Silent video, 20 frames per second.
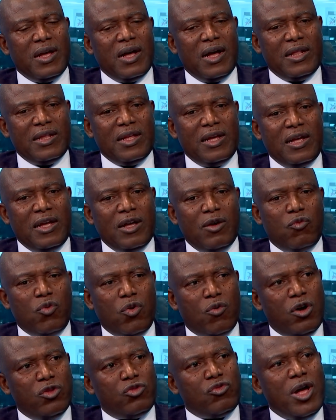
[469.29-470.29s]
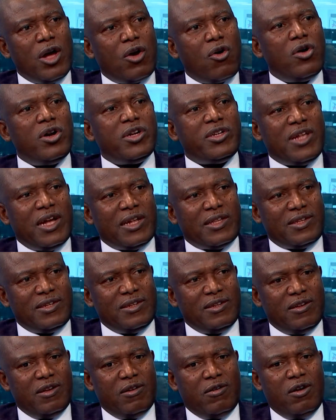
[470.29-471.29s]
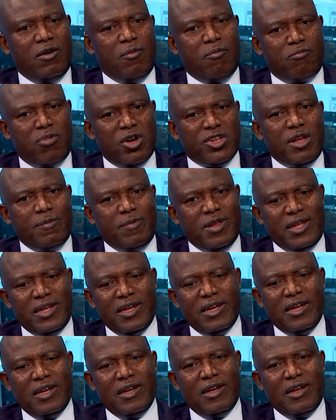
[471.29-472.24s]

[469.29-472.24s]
and we want to encourage that. Possibly